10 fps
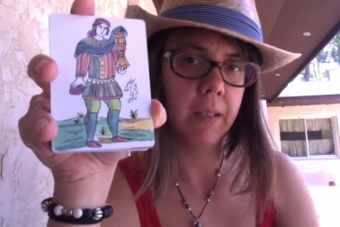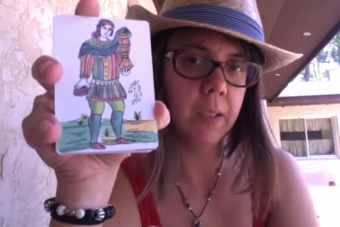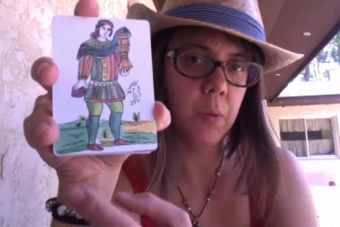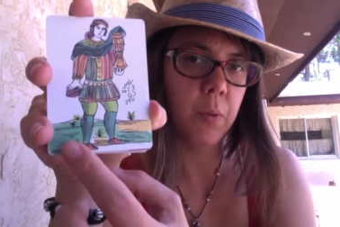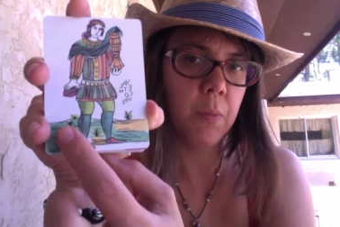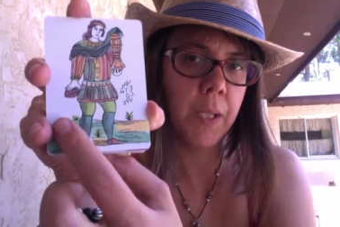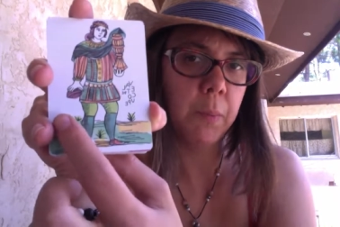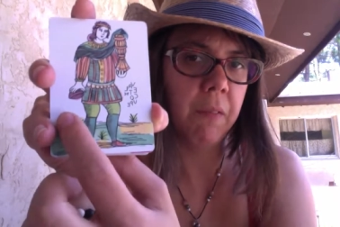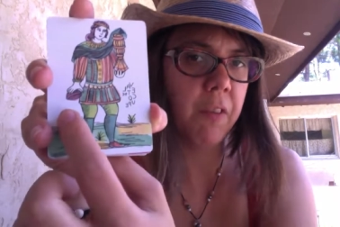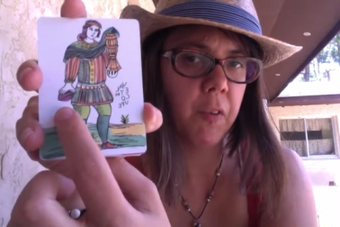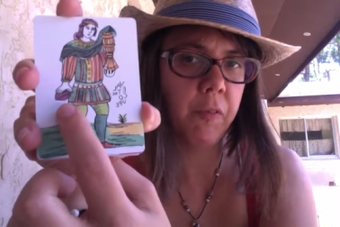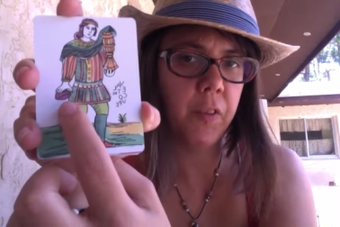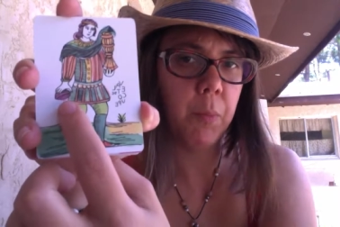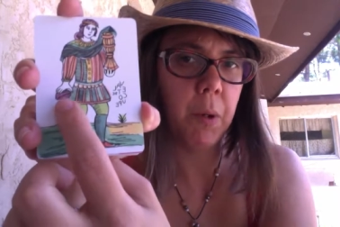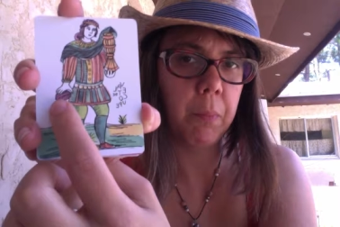And this one reminds me of a
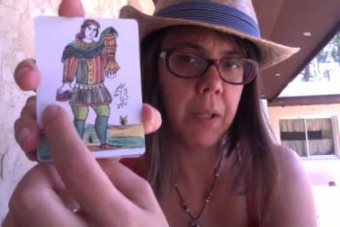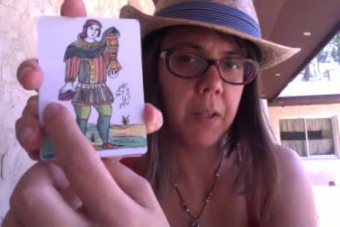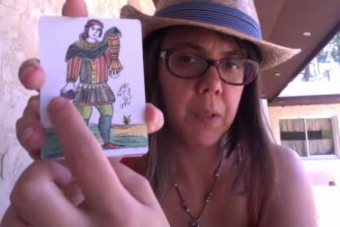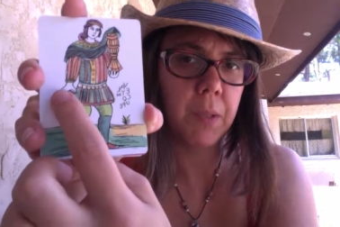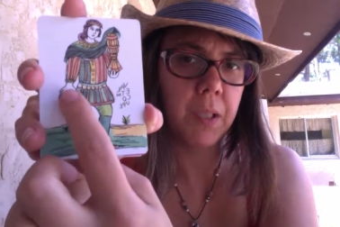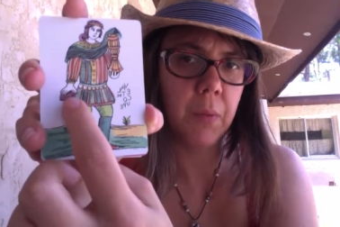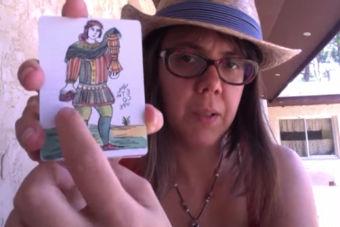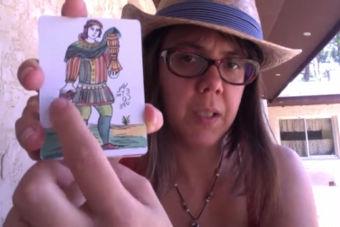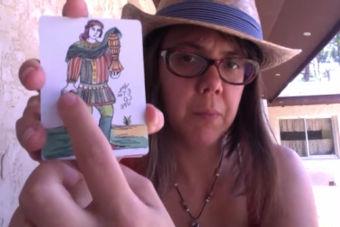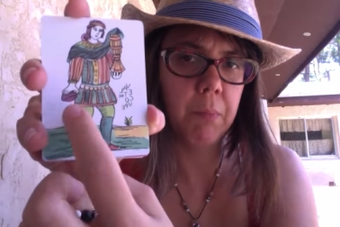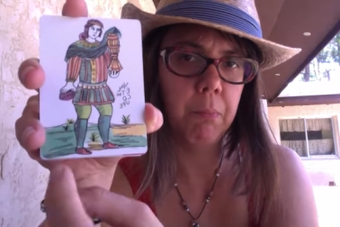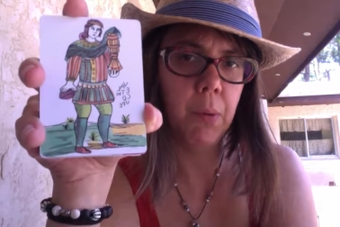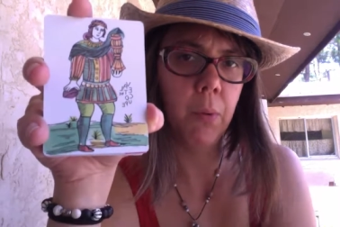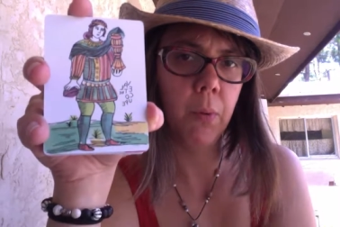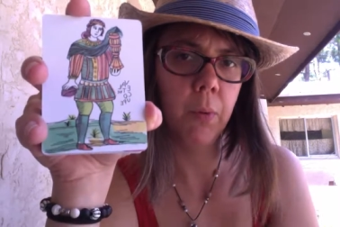football player, especially with this
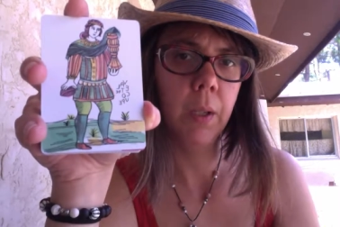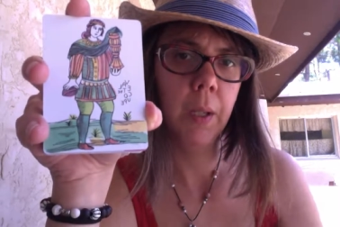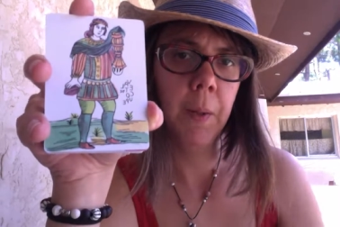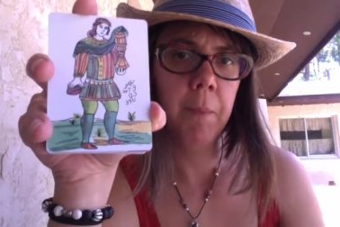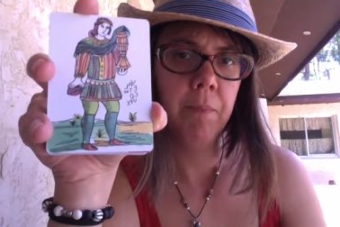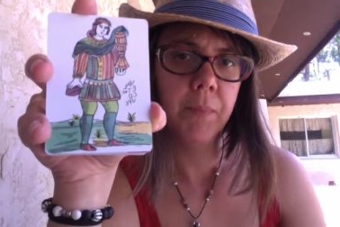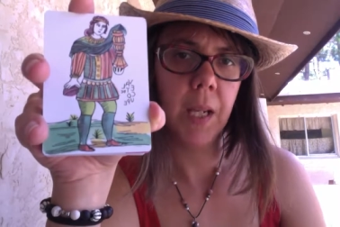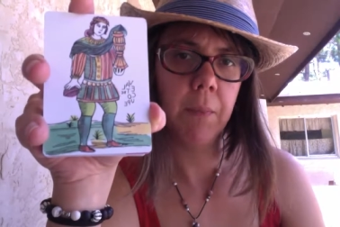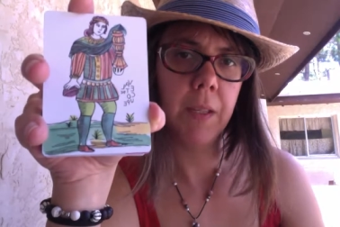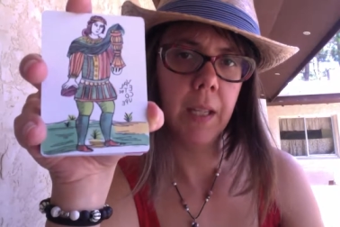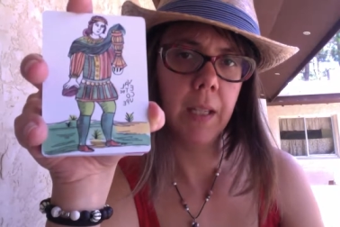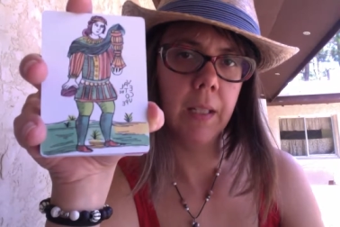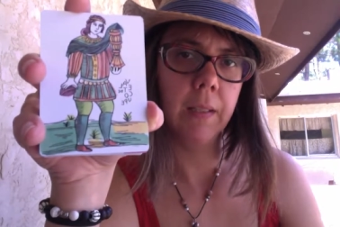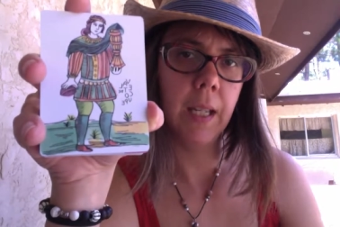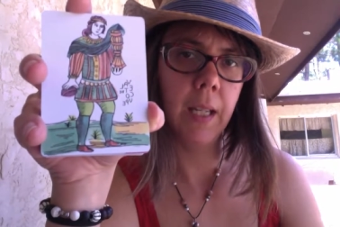bowl type thing in
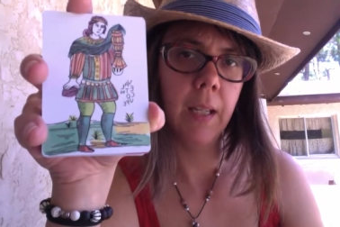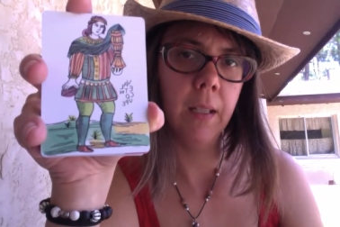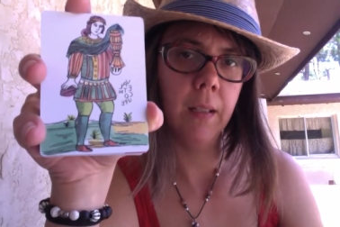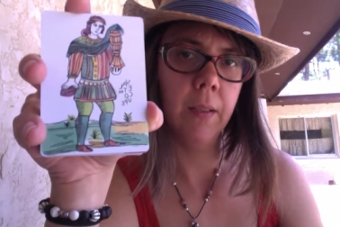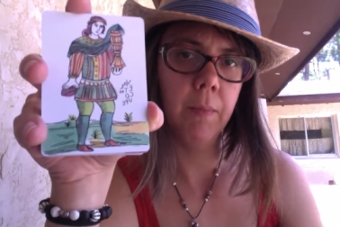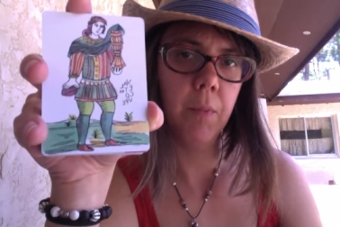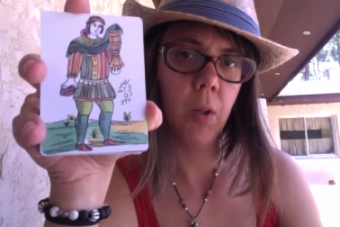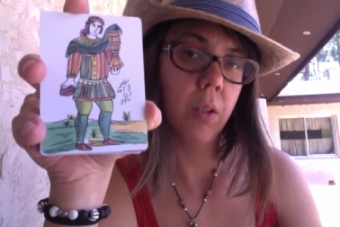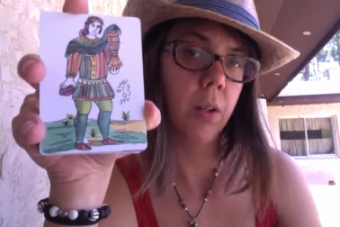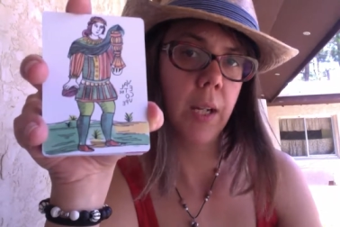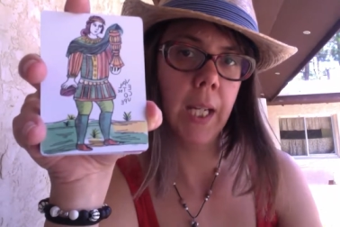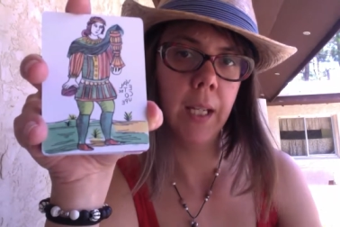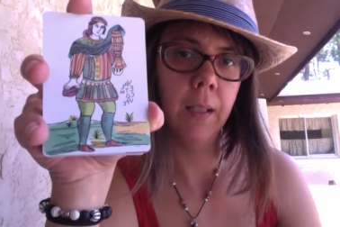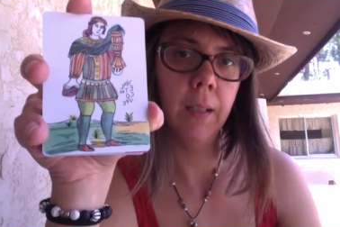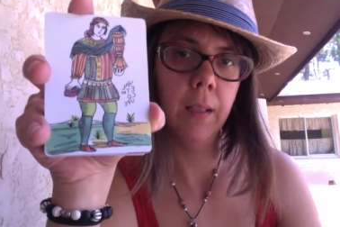his hand or her
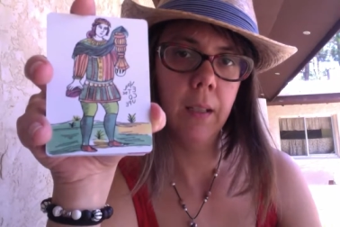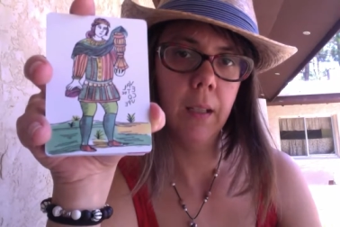hand.